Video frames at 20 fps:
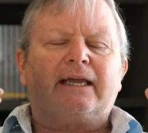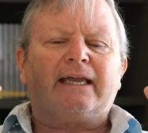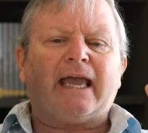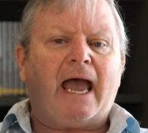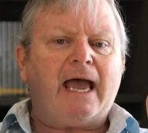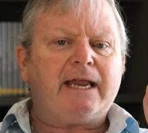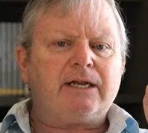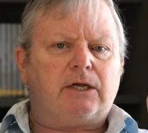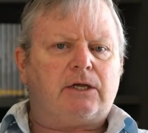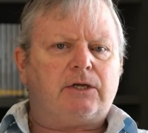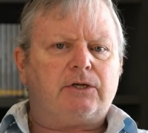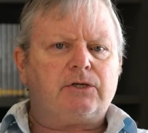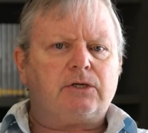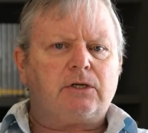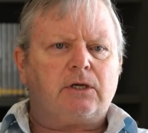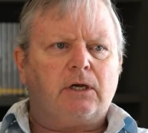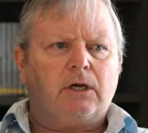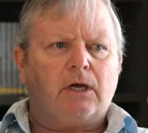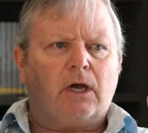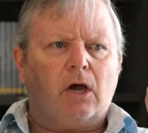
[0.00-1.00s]

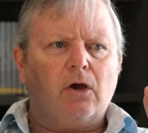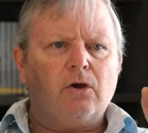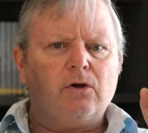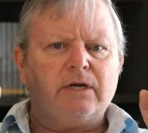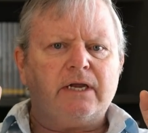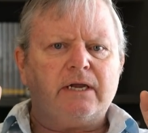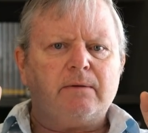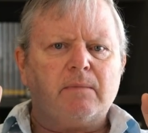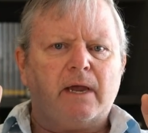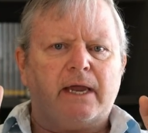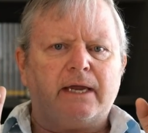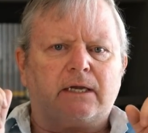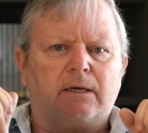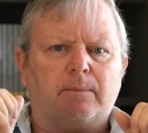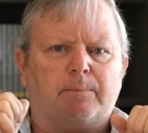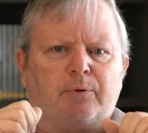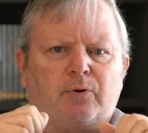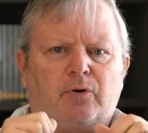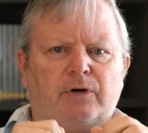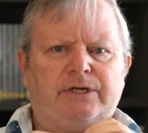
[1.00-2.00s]
Canon only
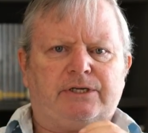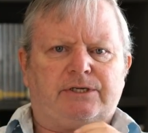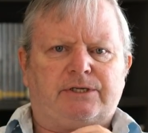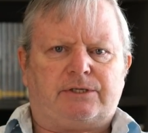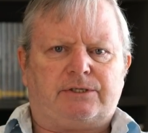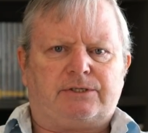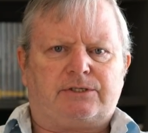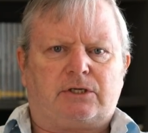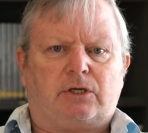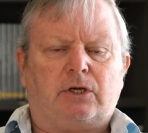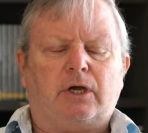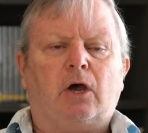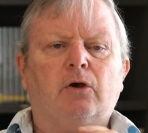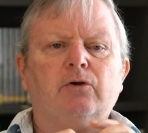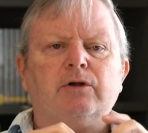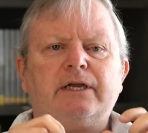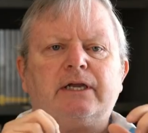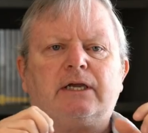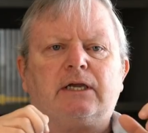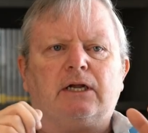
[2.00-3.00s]
make printers,
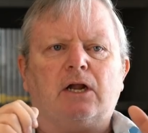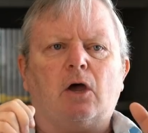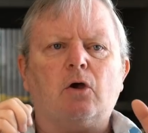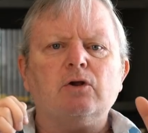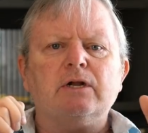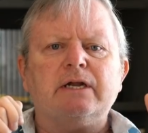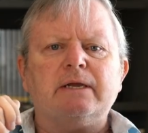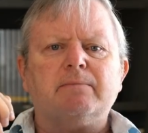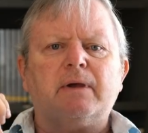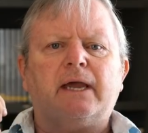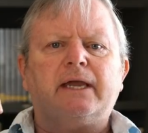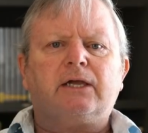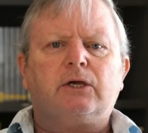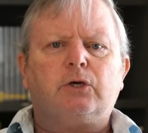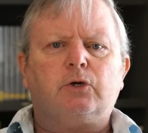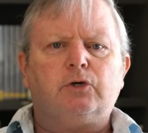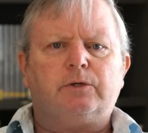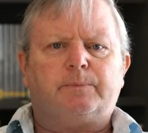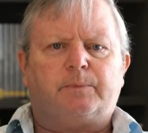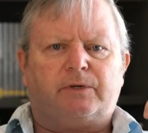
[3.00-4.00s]
can only
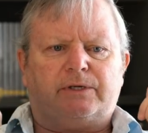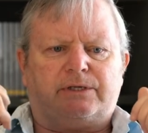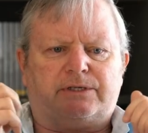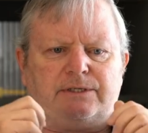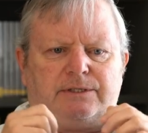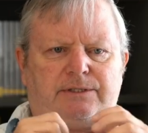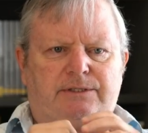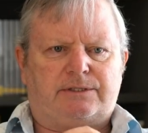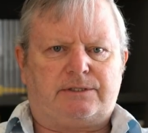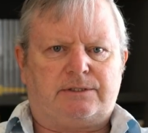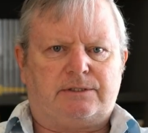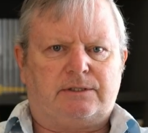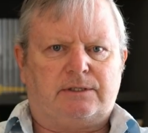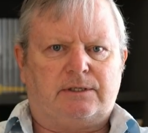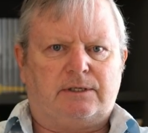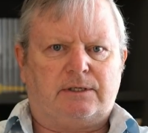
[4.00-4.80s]
make good printers."